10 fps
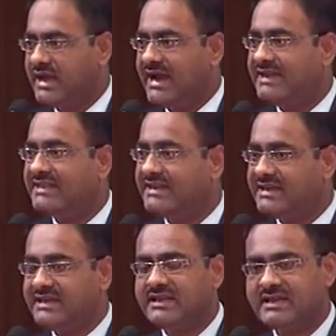And they
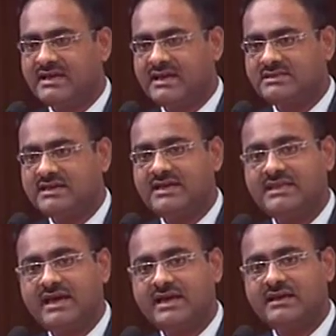really recognize, and
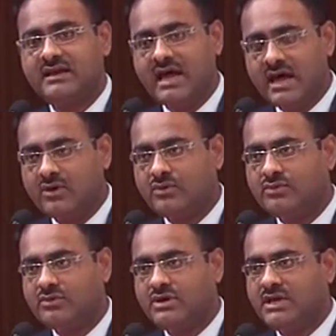they are
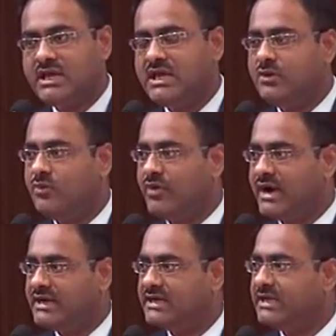now
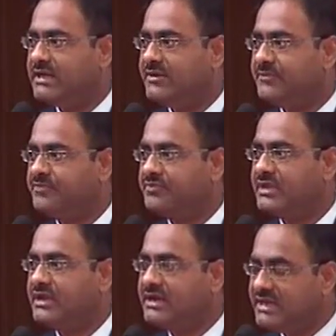inviting
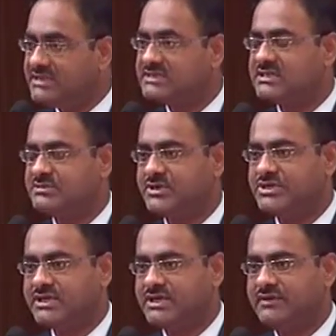Indians,
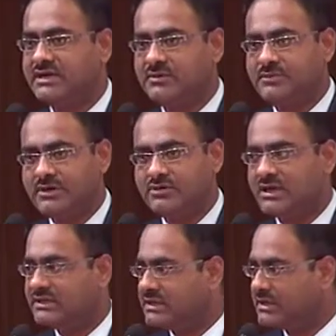especially when compared to
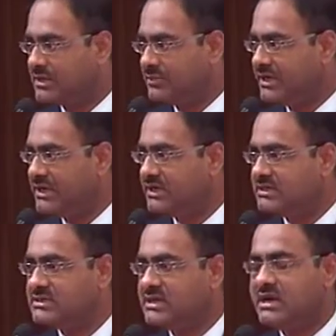other communities,
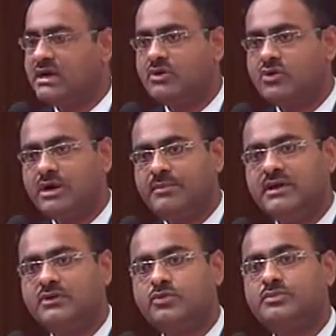to come
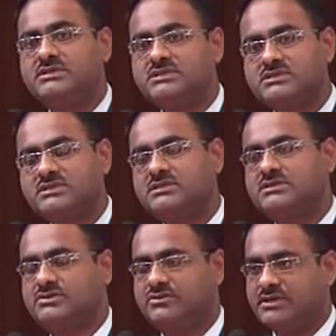and do businesses
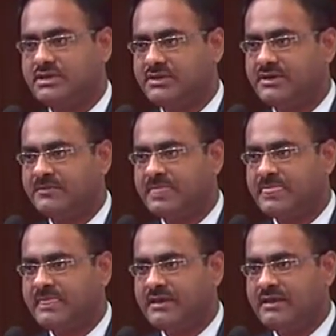in Saudi Arabia.
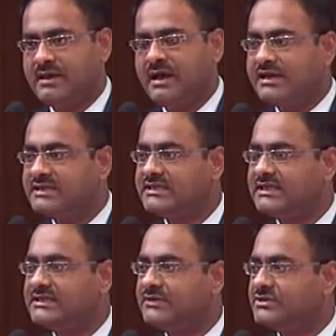
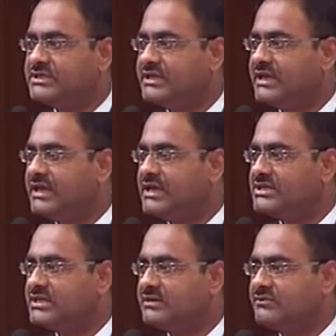Recently, there was a
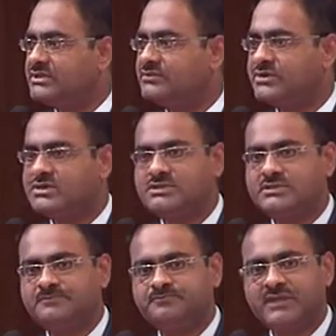delegation which was
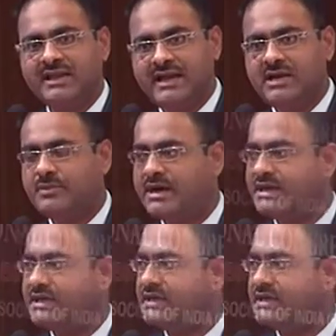led by